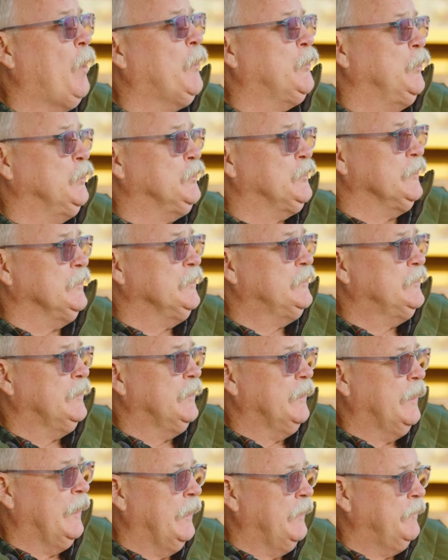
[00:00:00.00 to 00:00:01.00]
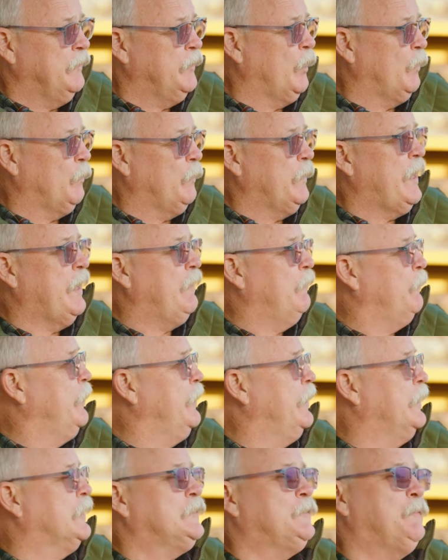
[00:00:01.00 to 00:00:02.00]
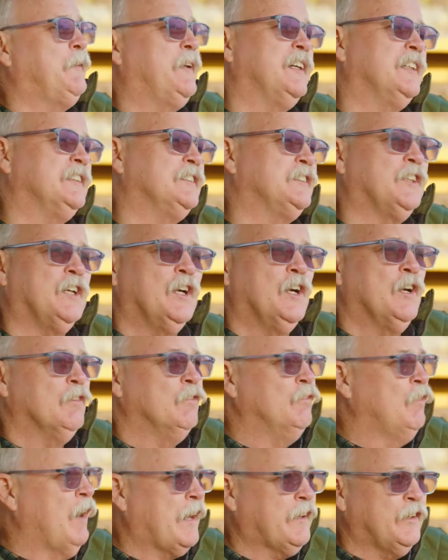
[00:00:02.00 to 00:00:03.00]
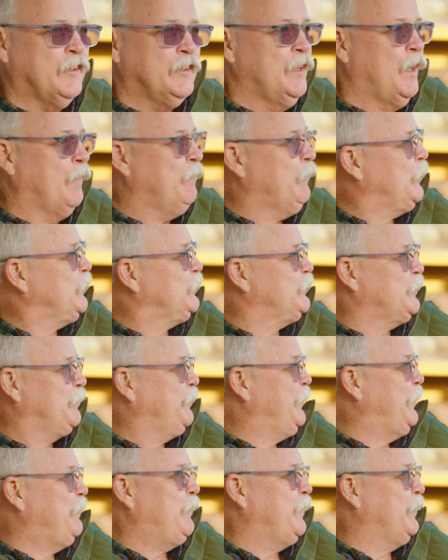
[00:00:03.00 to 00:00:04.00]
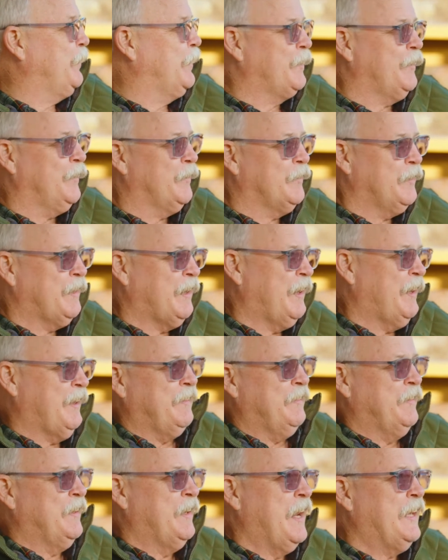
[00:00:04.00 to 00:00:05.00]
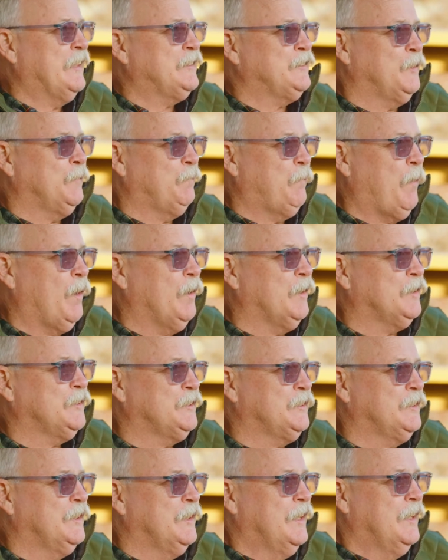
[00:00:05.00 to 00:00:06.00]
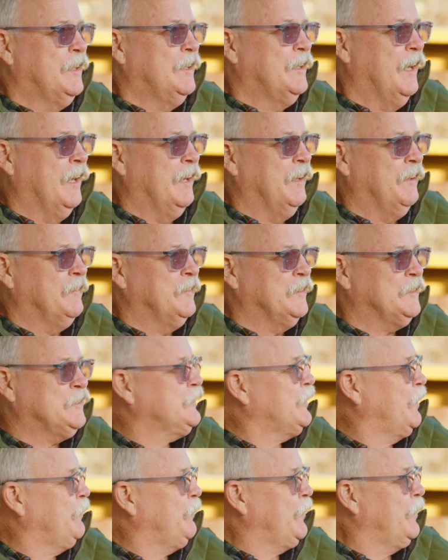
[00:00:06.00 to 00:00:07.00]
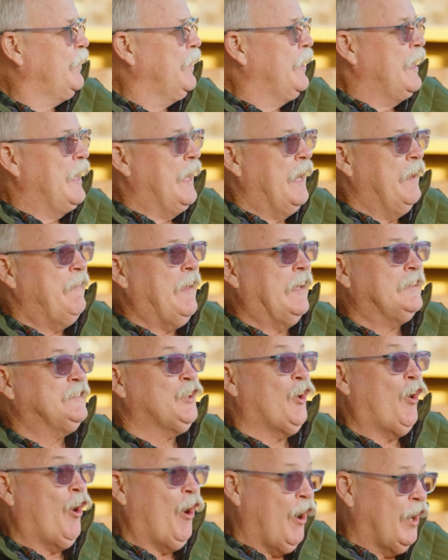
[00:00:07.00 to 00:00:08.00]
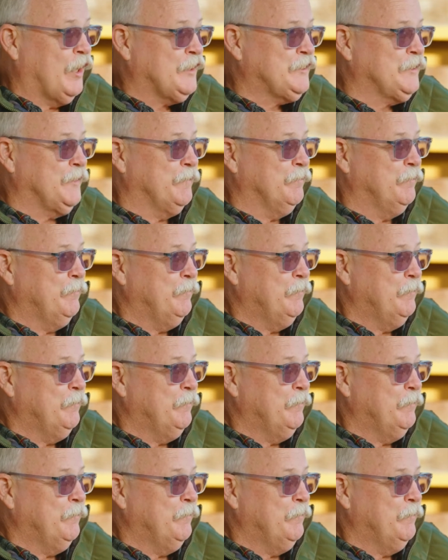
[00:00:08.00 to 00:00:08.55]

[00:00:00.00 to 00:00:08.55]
usage, and we experience record numbers of people that are in the national parks this summer, and that's awesome.